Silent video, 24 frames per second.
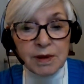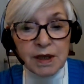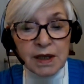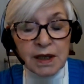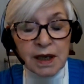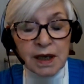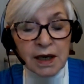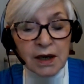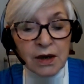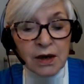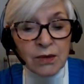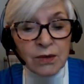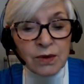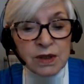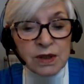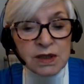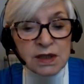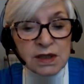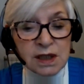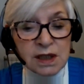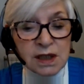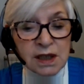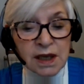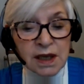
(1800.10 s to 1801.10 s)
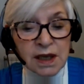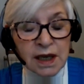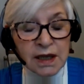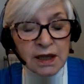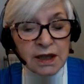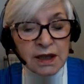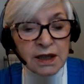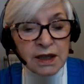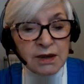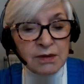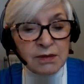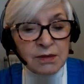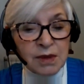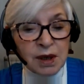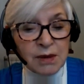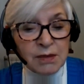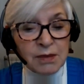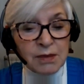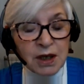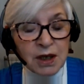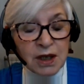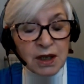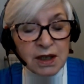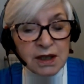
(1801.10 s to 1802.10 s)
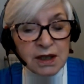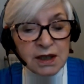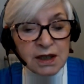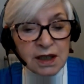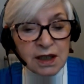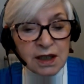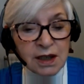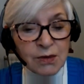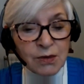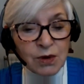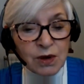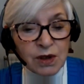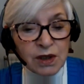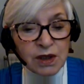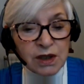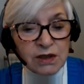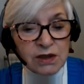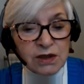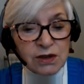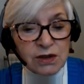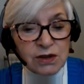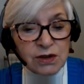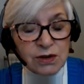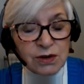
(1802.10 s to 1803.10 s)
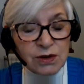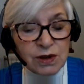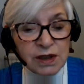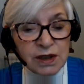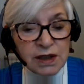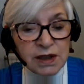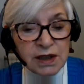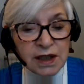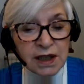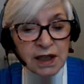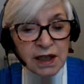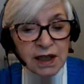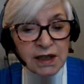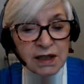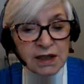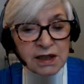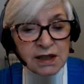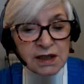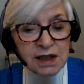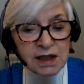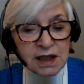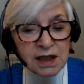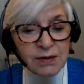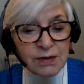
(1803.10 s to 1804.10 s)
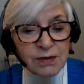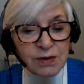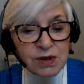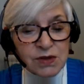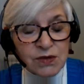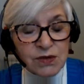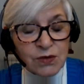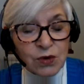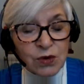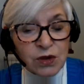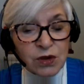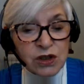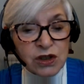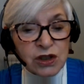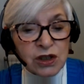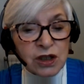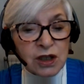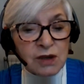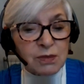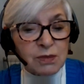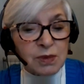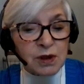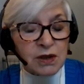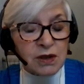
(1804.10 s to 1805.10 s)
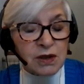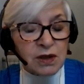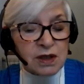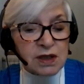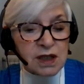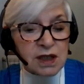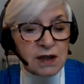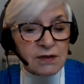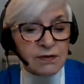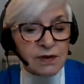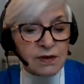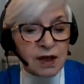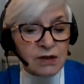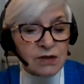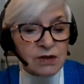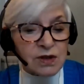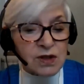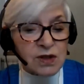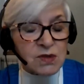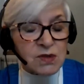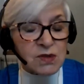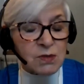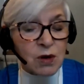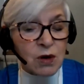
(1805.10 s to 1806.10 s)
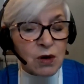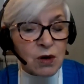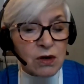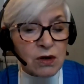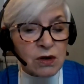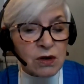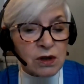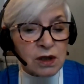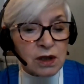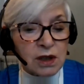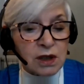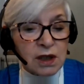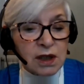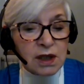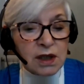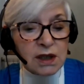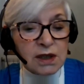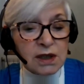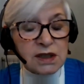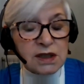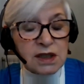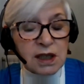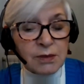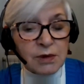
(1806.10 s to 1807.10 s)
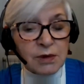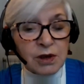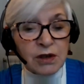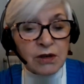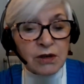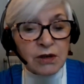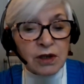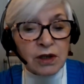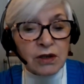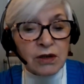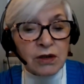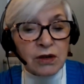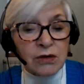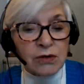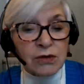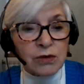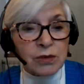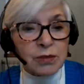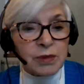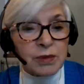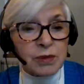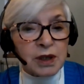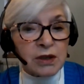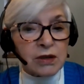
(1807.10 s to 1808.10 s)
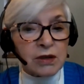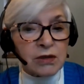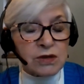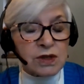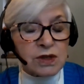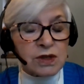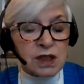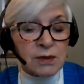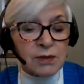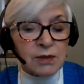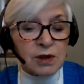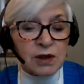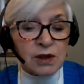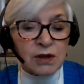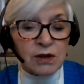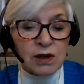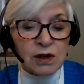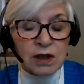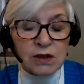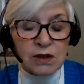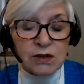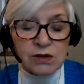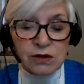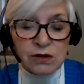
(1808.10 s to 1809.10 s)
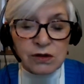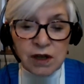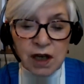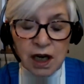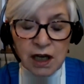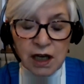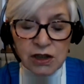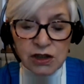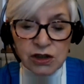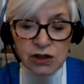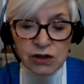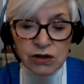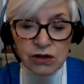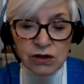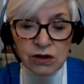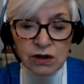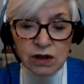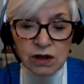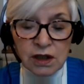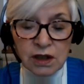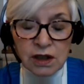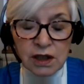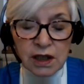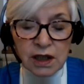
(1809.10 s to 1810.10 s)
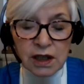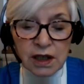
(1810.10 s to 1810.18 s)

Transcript: but I always had it in my mind that I wanted to do it. And I was fortunate because I found a small seminary called Rabbinical Seminary International.